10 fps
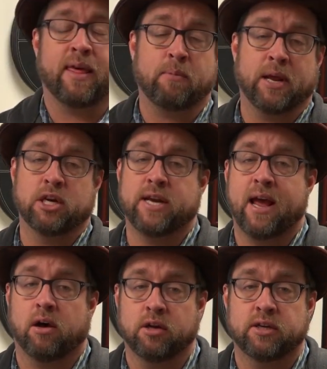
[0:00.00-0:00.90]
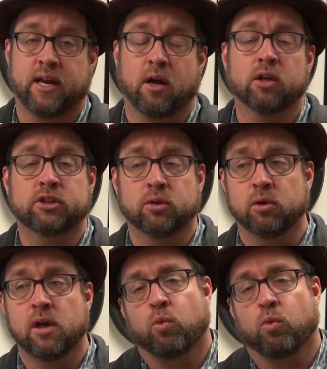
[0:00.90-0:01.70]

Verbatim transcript: That'll be a challenge. And also